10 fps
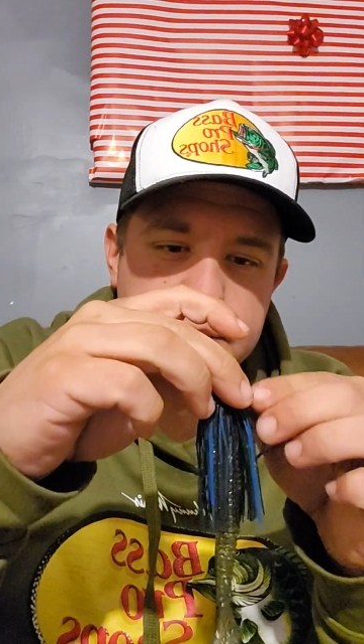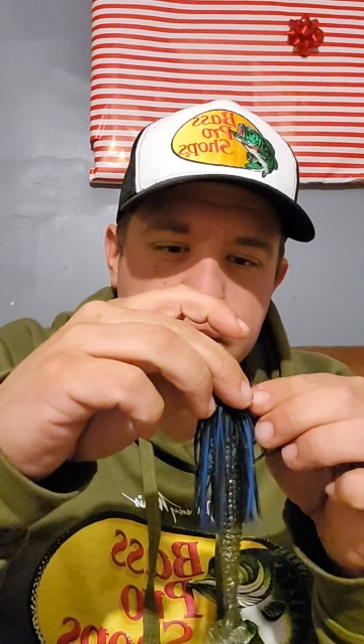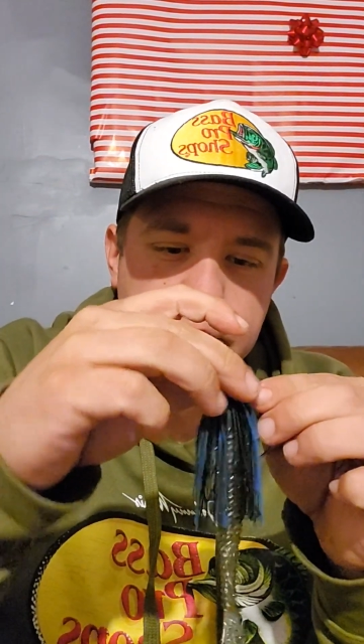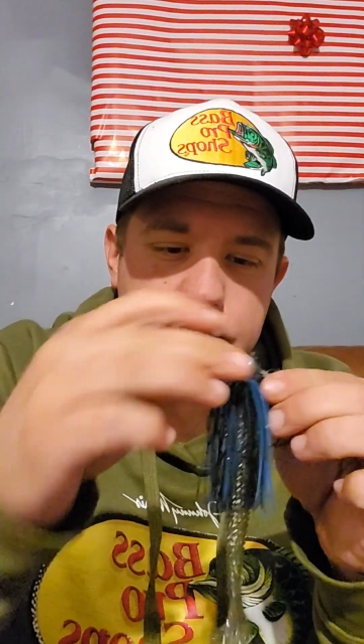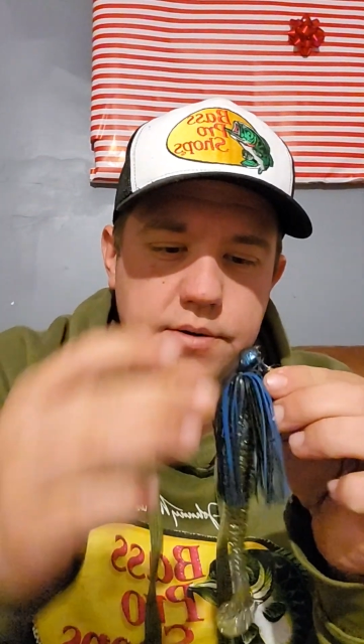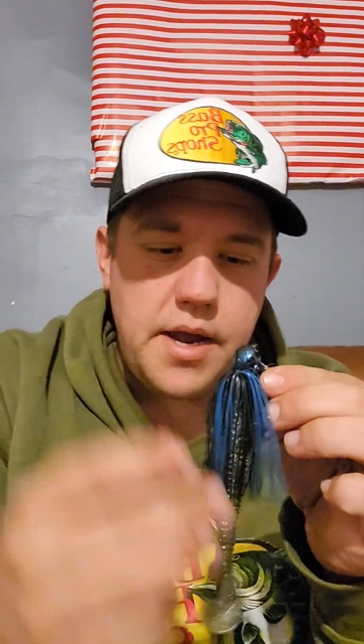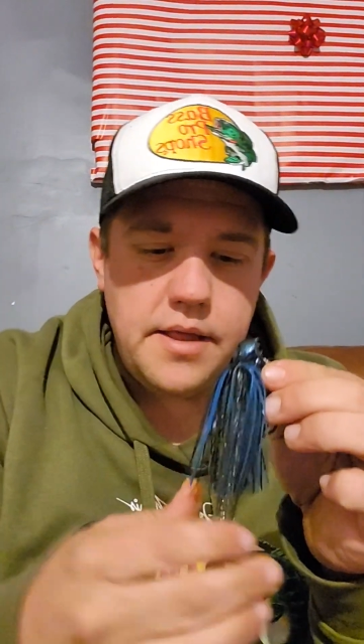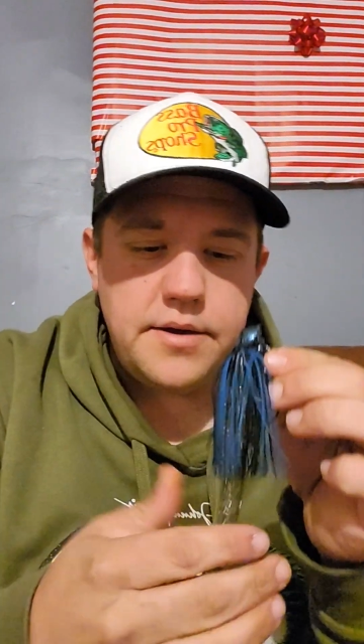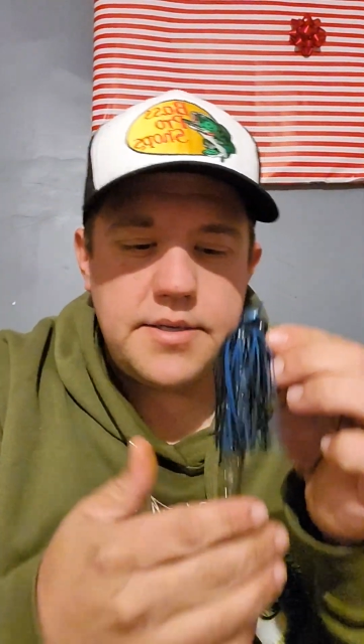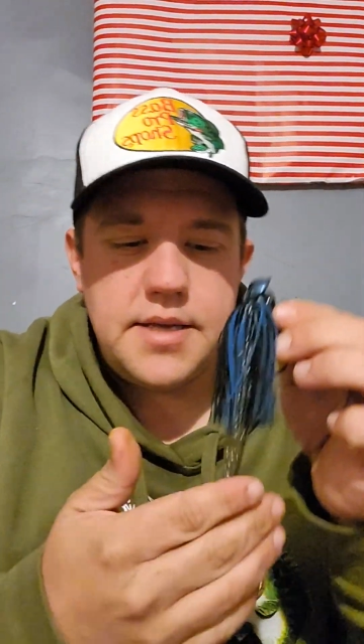tail
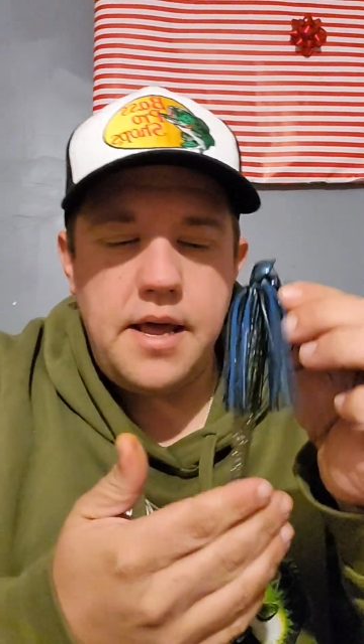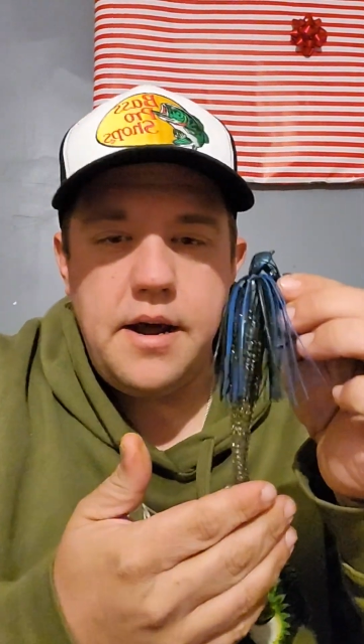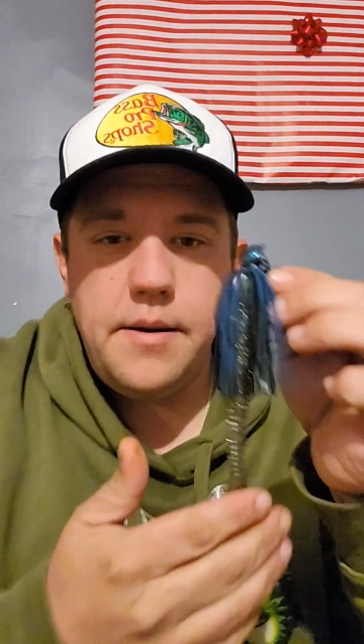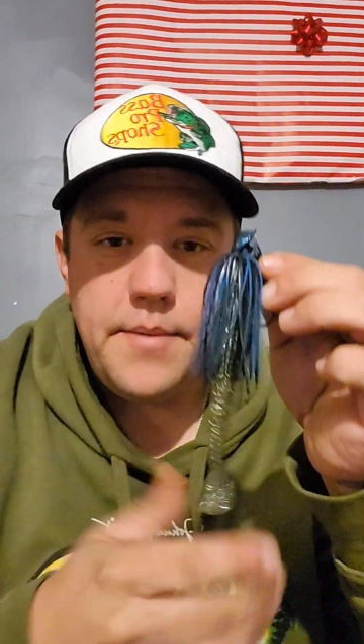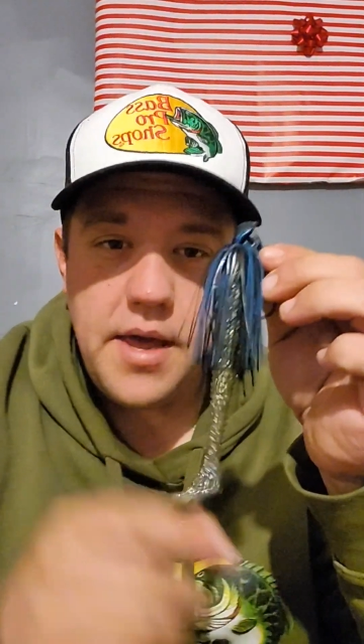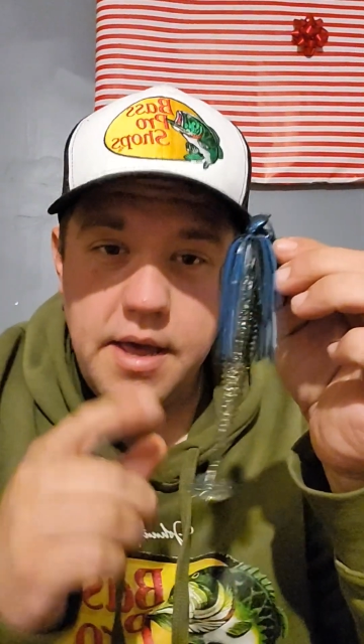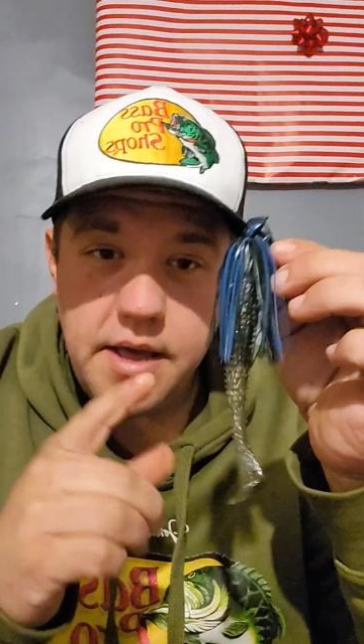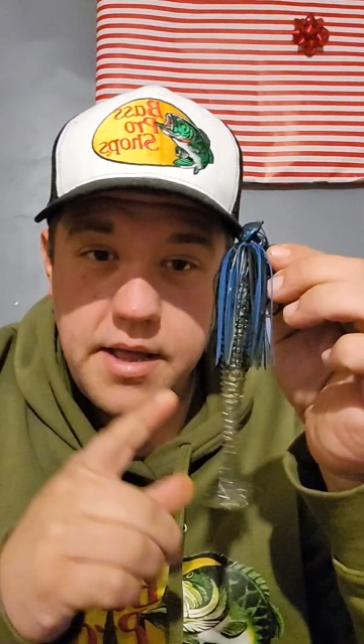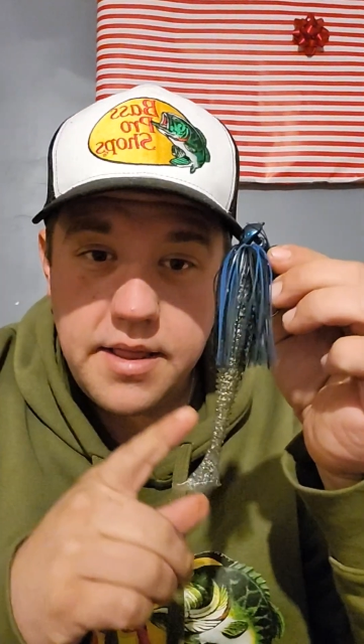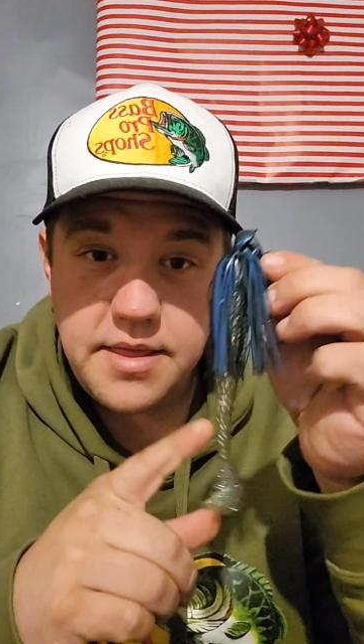trailer set up.
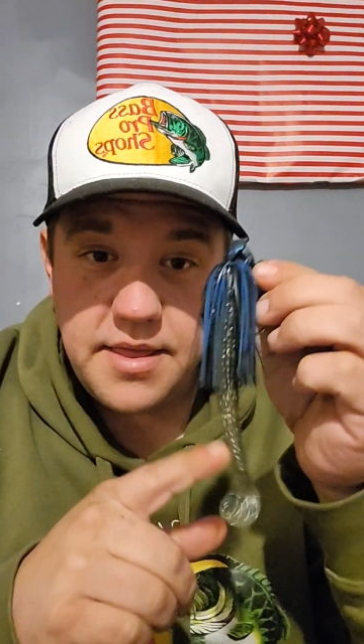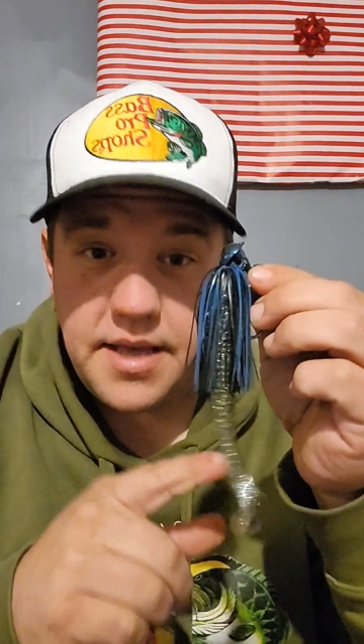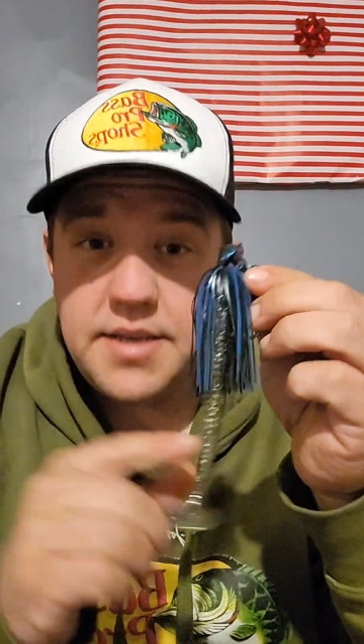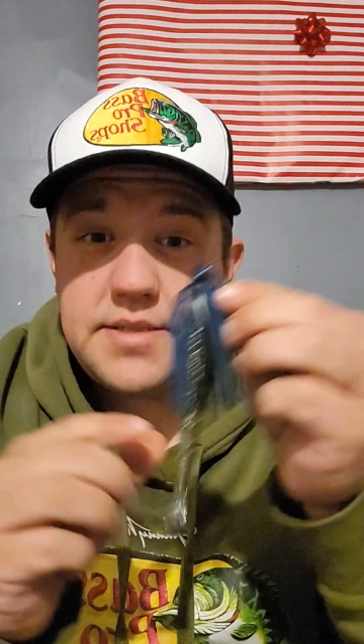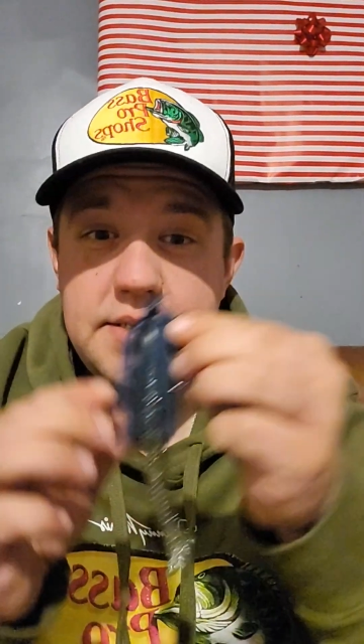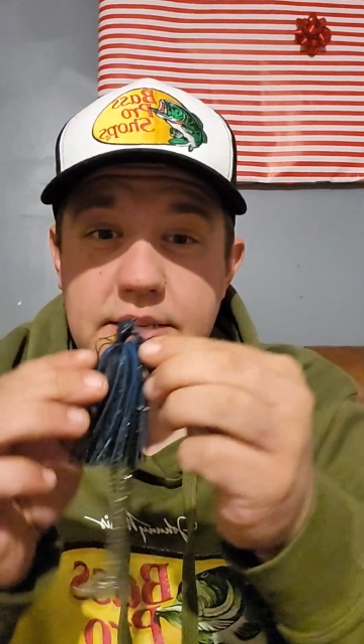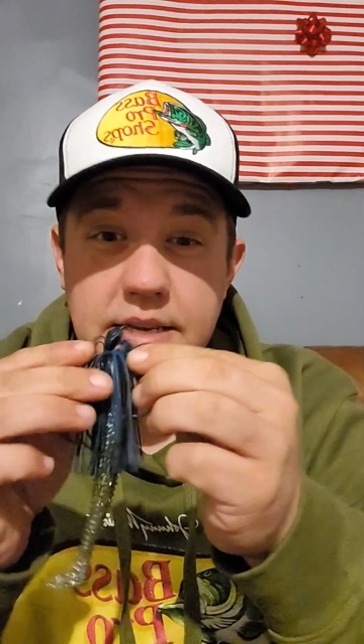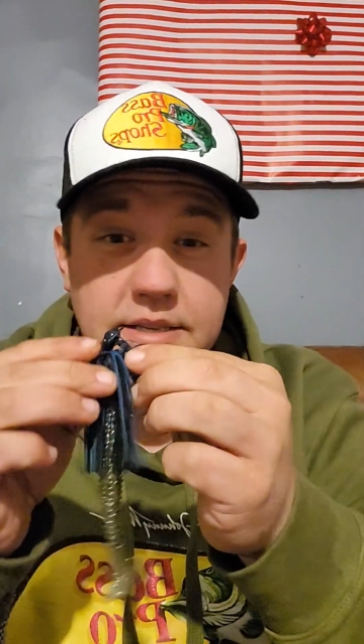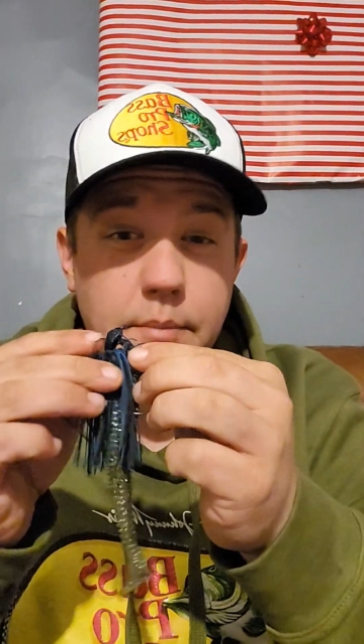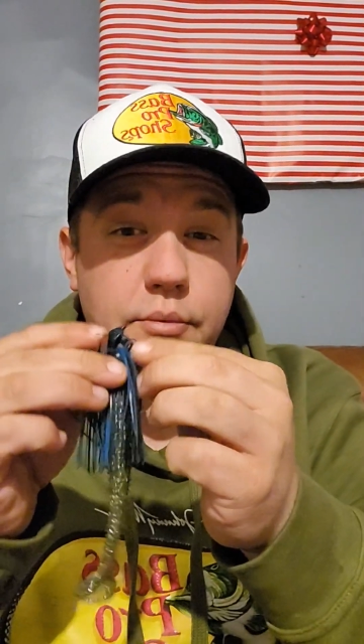This
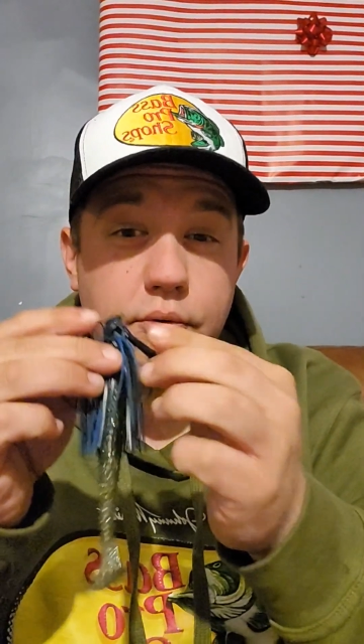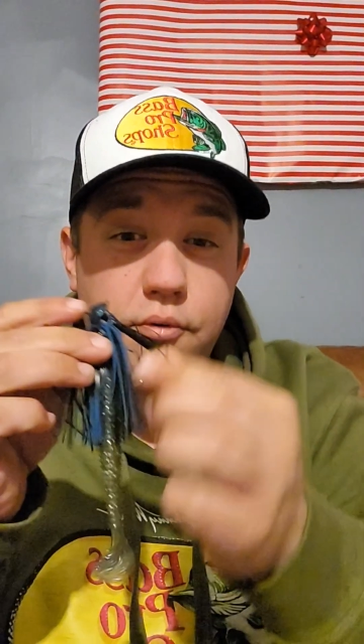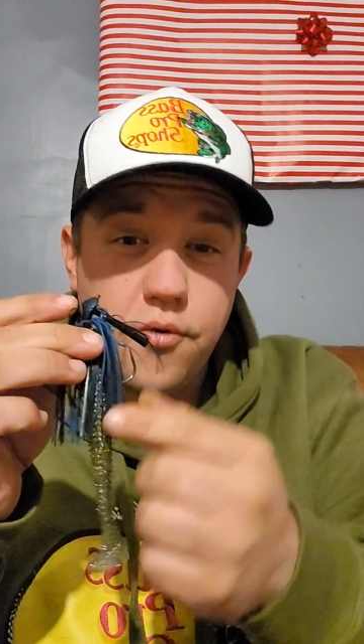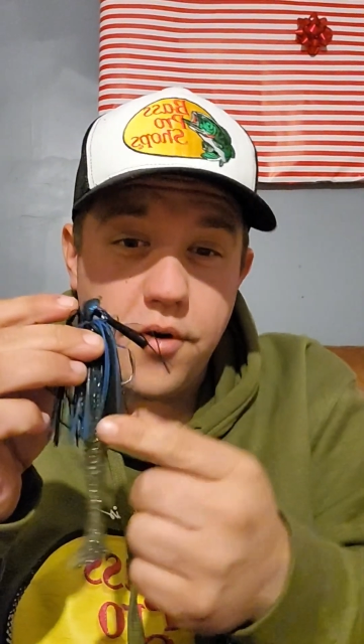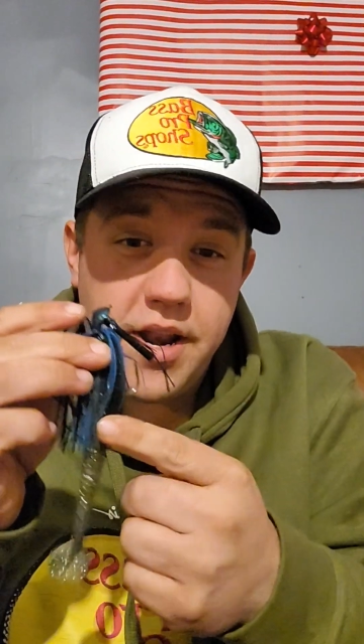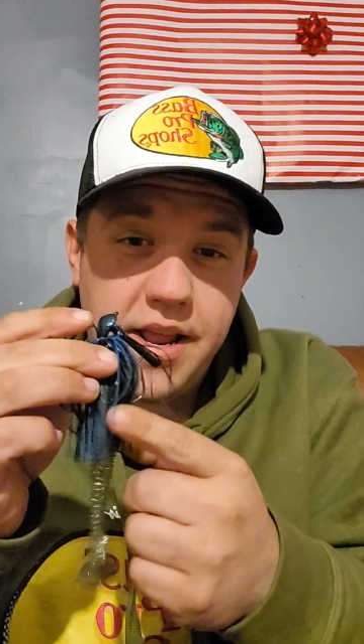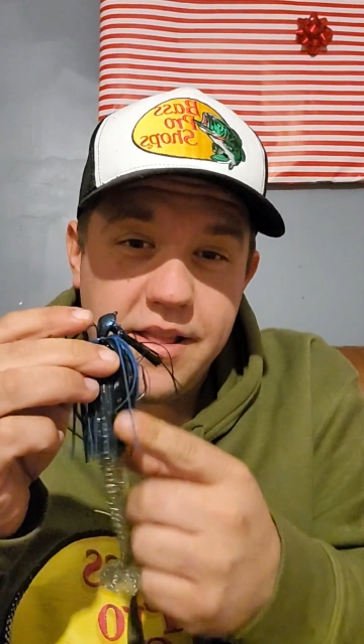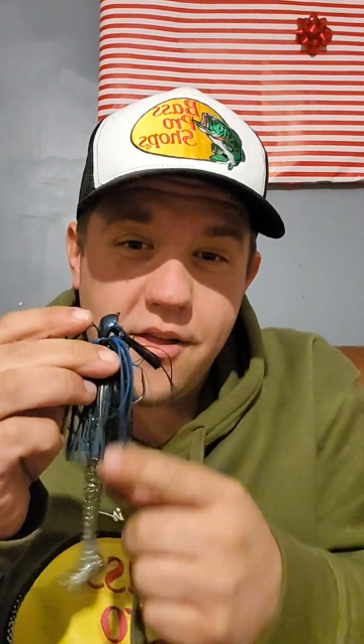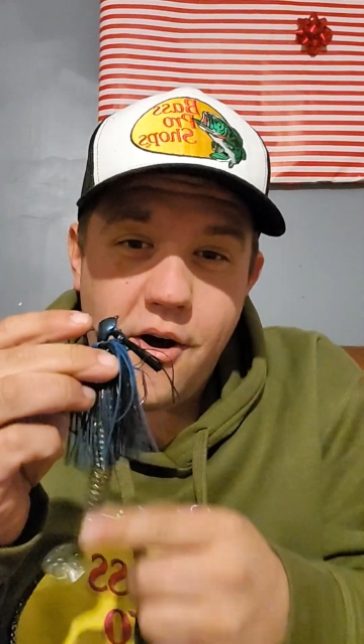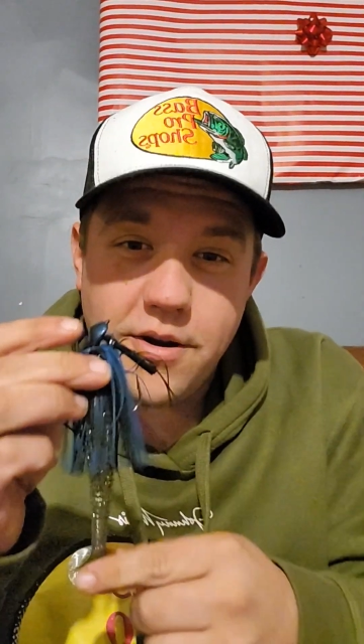is a pretty
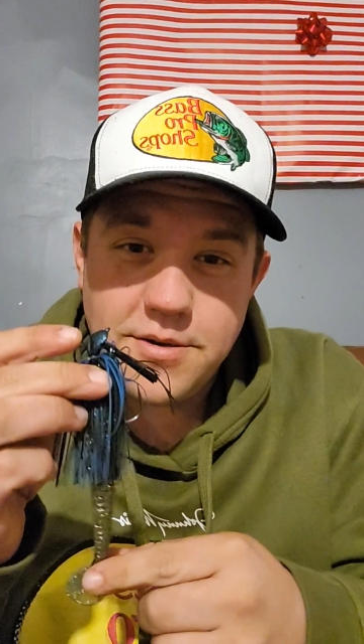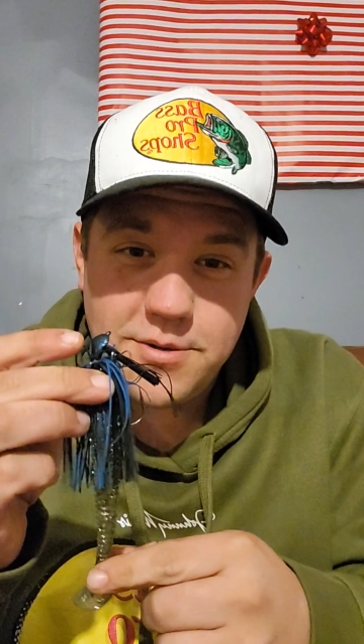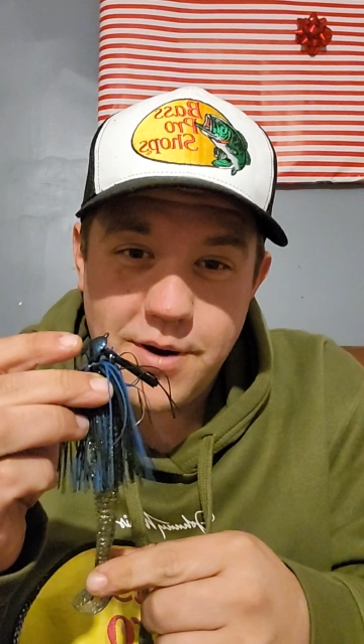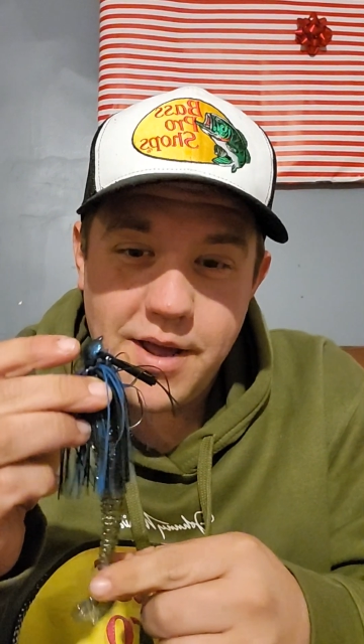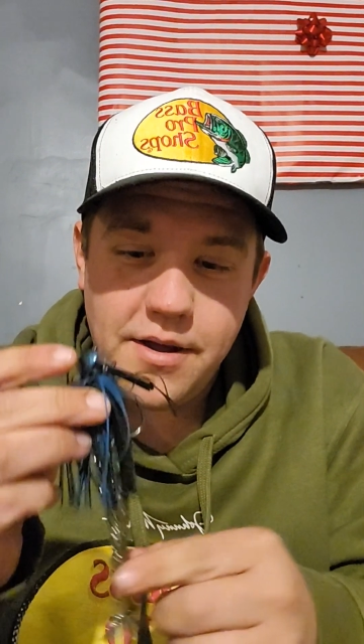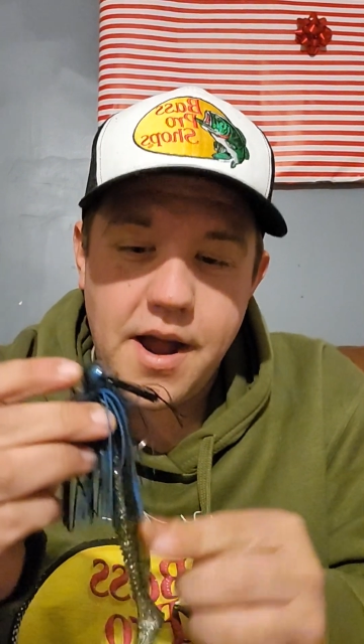long trailer.